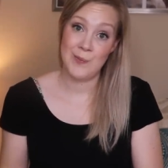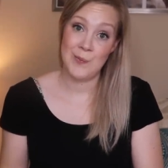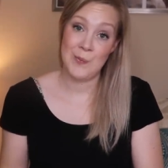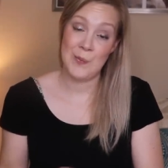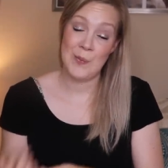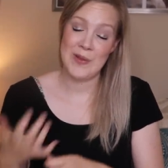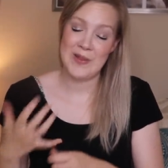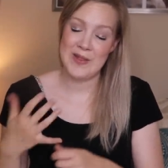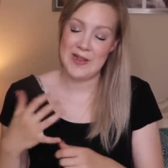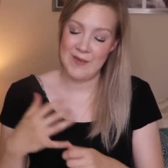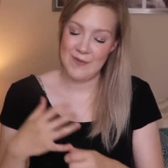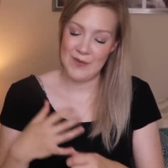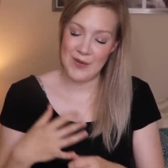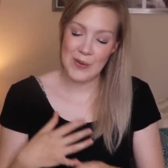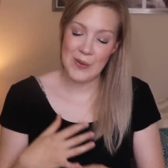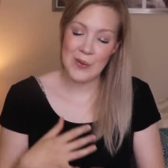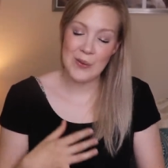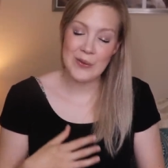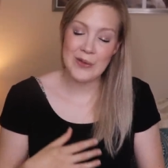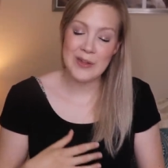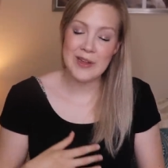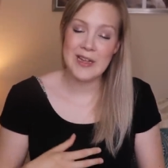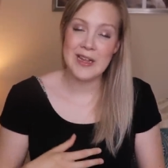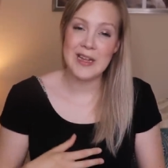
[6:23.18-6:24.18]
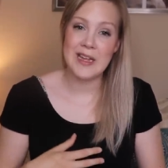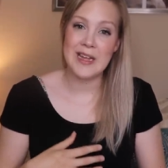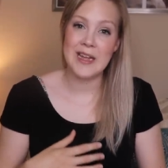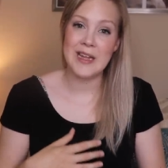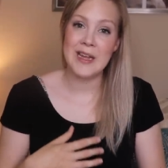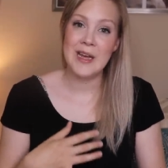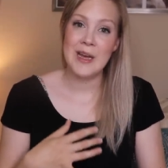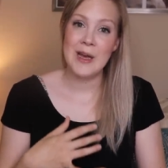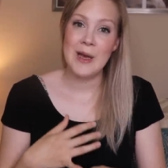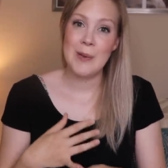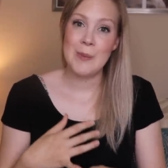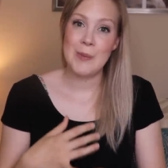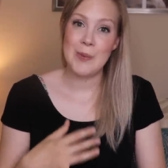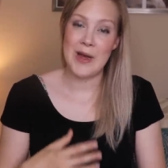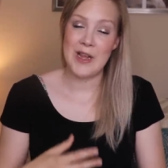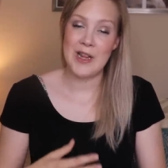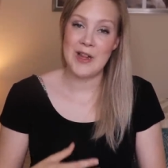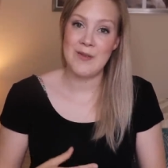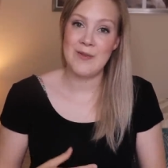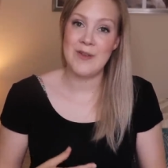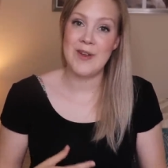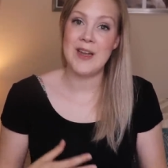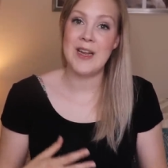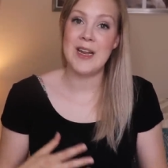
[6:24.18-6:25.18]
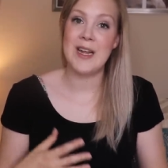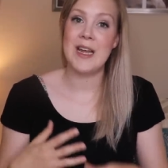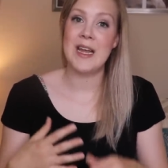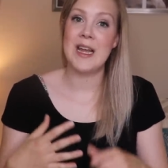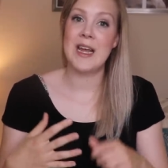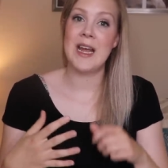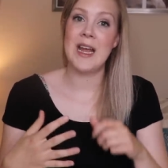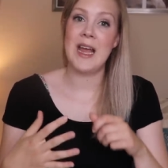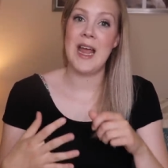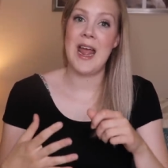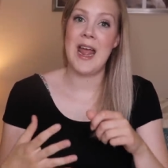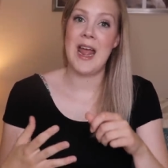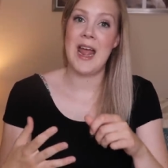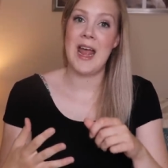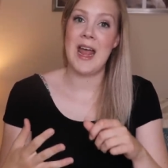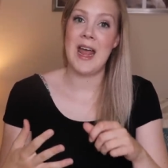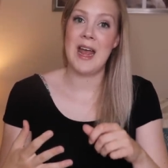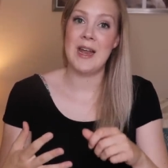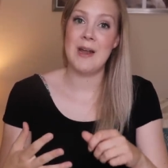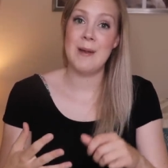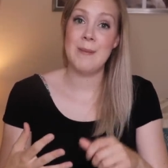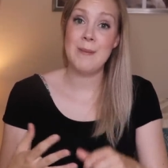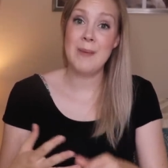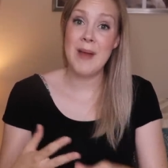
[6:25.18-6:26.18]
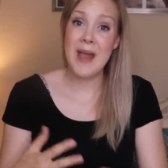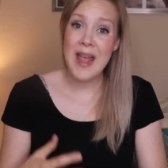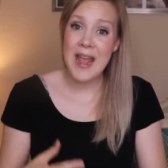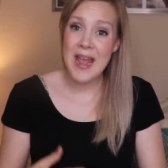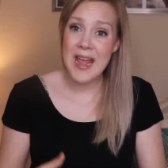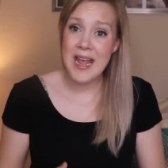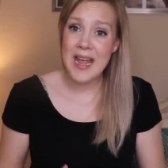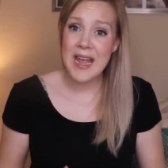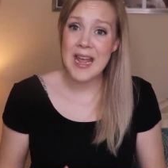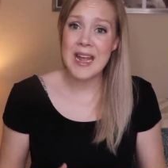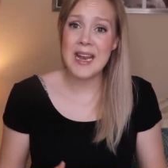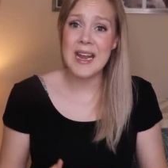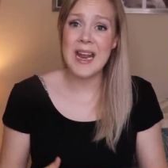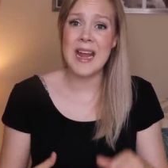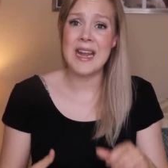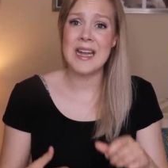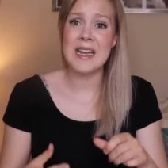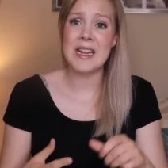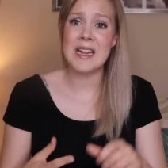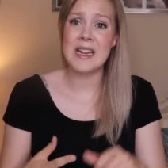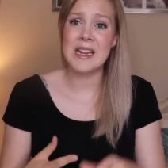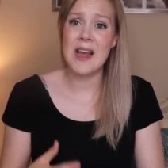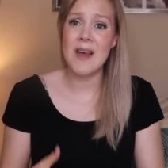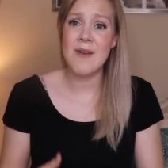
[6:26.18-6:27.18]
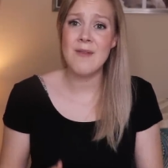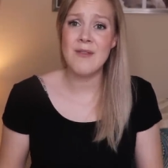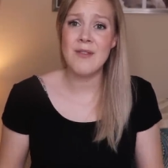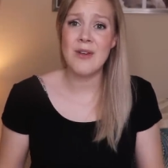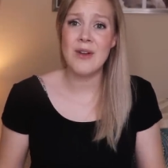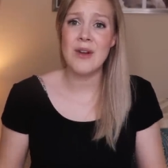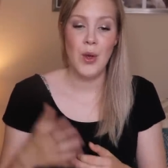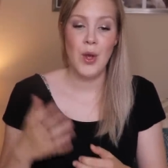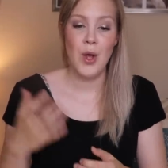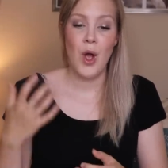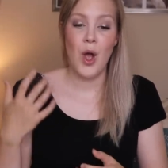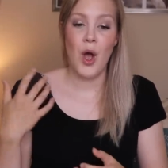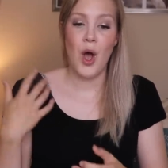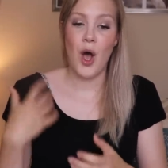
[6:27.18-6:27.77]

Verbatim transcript: with difficulty breastfeeding and pain and discomfort.